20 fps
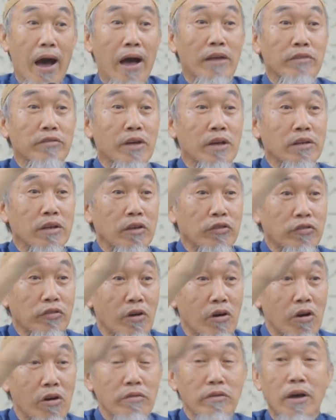Azan
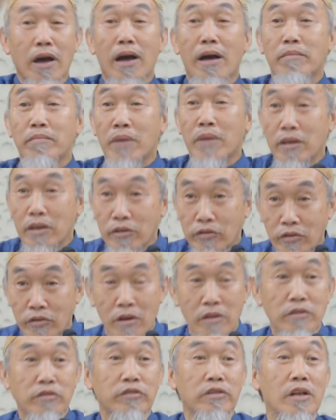is on, Qamat is
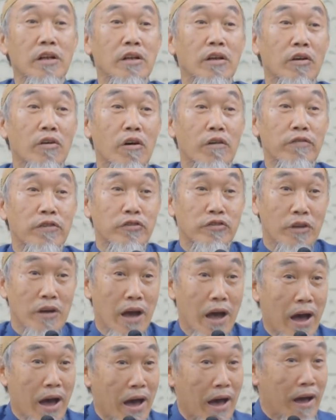on, still the coffee
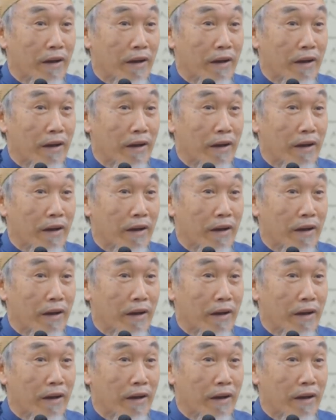shop.